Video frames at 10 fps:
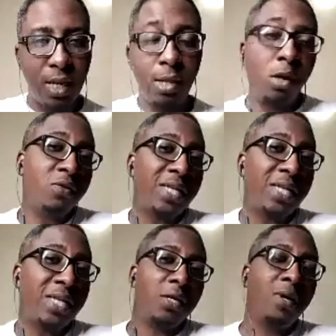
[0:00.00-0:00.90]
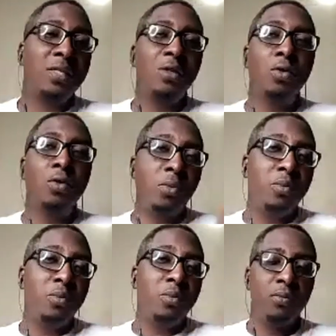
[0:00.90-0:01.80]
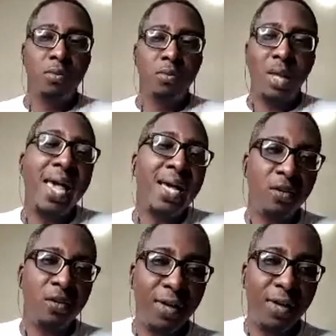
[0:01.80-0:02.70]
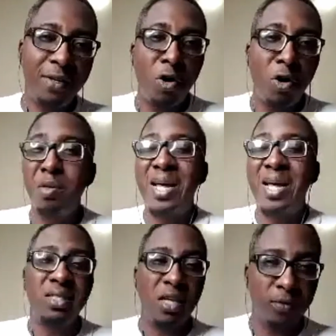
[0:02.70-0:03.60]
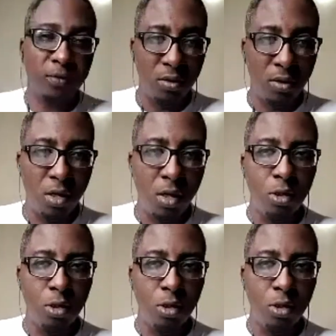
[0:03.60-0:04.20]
lot of times your natural skill comes higher than 5. It comes maybe at 7. So